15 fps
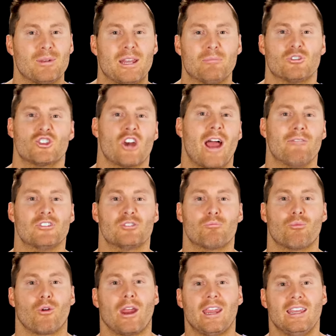My name's Travis
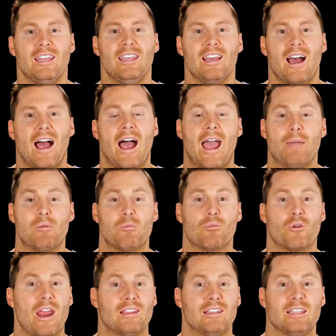Brady. I am a
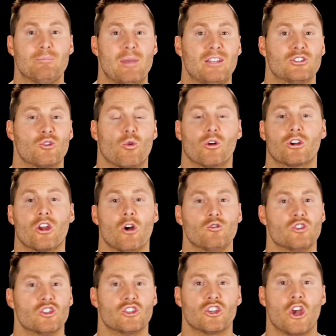branding mentor,
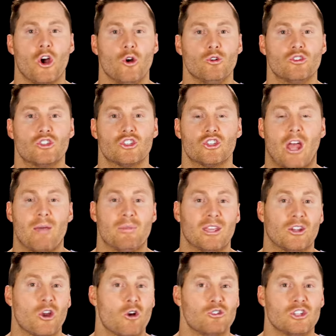coach's coach. I've been
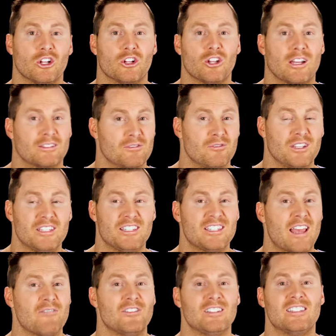coaching collectively
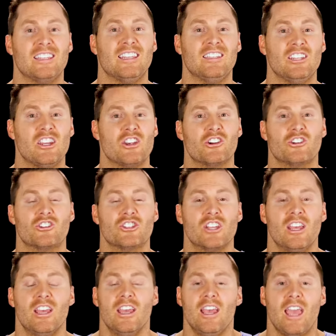seventeen years.
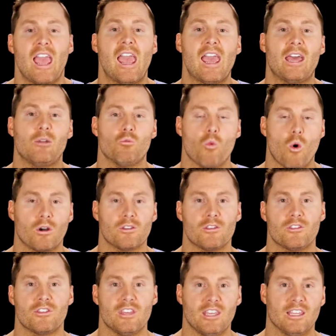And one of the
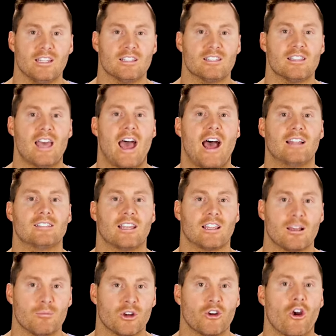things that I
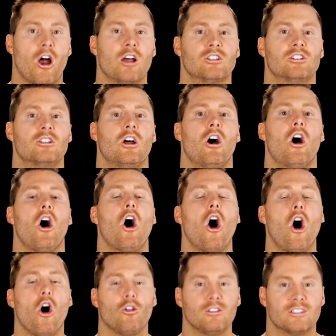come across
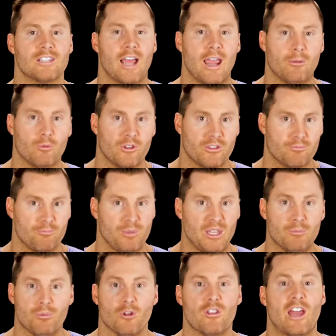all the time with
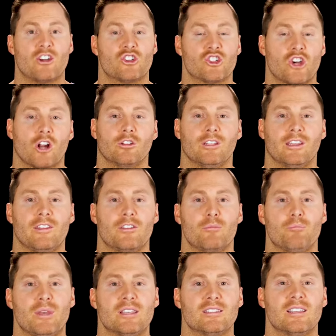people that are struggling in their
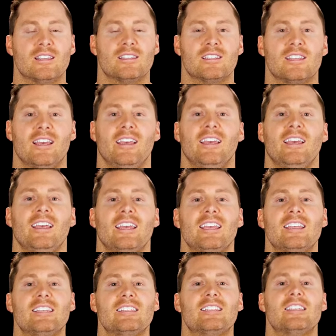business
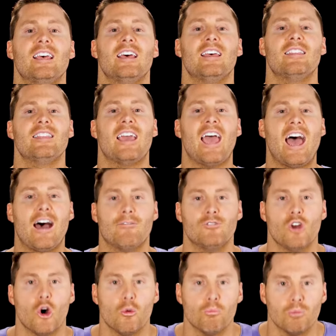is they have
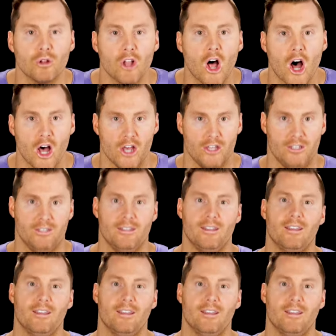no blood.